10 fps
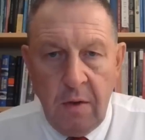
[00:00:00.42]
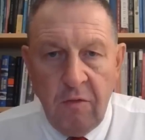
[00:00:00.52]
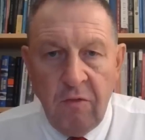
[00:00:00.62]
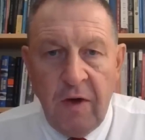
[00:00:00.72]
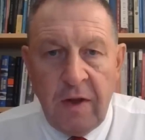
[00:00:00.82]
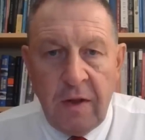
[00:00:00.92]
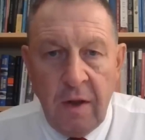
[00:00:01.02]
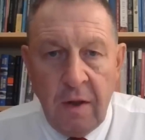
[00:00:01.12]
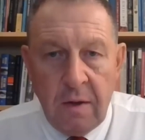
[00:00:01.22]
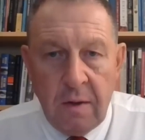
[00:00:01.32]
War of
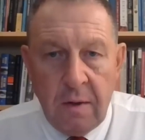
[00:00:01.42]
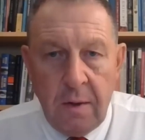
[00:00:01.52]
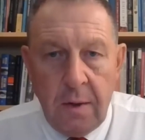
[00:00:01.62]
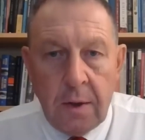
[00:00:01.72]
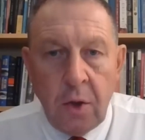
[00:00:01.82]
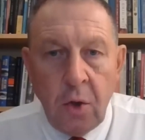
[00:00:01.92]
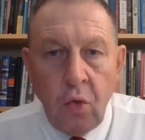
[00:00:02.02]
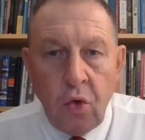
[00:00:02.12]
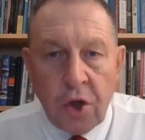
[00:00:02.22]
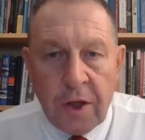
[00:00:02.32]
Annihilation.
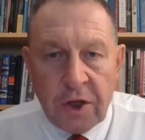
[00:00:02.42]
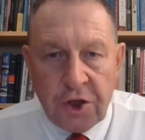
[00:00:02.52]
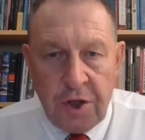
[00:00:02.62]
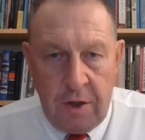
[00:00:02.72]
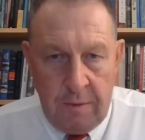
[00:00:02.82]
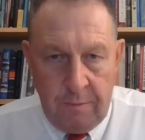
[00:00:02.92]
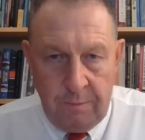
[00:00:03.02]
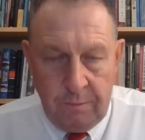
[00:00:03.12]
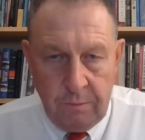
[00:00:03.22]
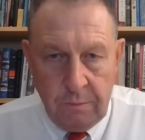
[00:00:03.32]
Today is October
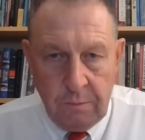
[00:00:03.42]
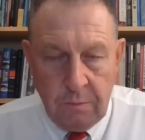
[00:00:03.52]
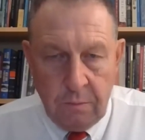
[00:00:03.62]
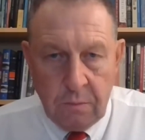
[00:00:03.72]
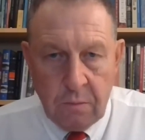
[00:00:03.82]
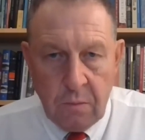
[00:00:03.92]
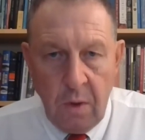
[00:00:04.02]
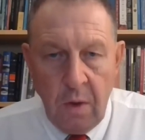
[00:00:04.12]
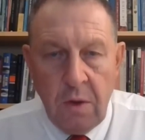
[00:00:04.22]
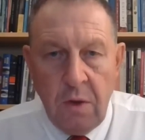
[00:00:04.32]
4th.
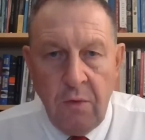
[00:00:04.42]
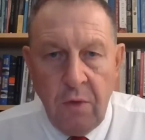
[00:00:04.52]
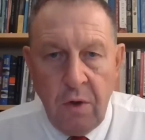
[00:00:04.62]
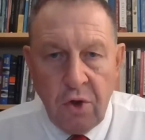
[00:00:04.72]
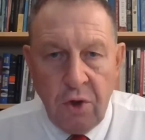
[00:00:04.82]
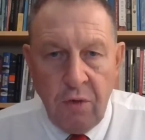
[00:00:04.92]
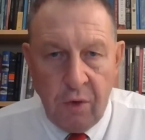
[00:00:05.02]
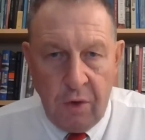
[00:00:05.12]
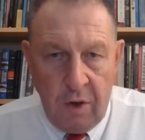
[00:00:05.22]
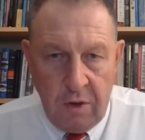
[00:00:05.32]
You're on Andrei
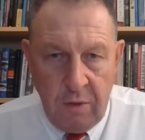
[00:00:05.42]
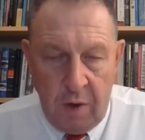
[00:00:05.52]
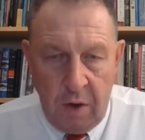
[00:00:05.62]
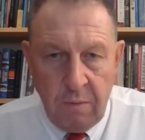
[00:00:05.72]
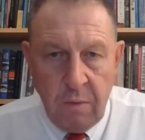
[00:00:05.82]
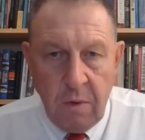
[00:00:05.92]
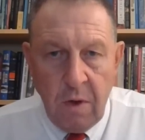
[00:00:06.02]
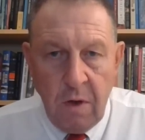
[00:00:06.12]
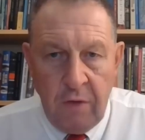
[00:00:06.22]
Illarionov's channel.